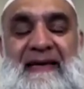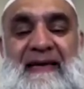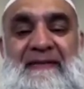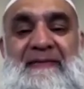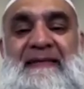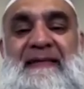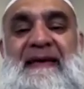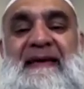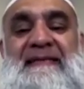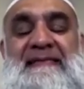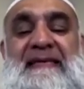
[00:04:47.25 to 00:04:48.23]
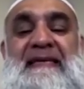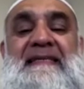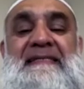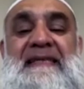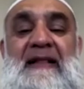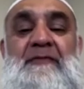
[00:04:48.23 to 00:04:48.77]
Even the ANC
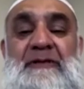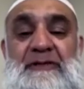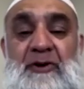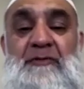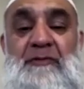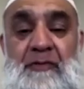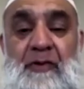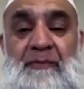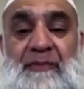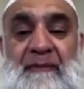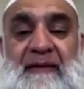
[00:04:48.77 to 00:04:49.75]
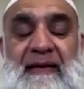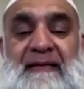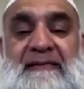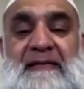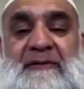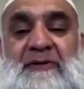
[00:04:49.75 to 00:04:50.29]
itself was not formed. I mean, the
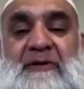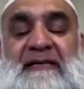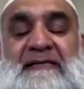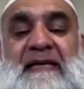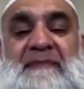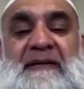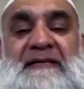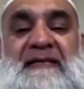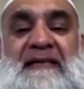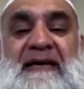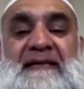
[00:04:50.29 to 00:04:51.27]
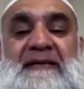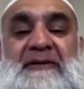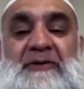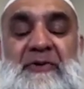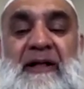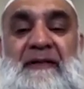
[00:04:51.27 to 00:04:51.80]
ANC was only established in
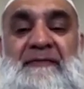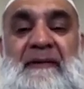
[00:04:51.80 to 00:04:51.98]
1912.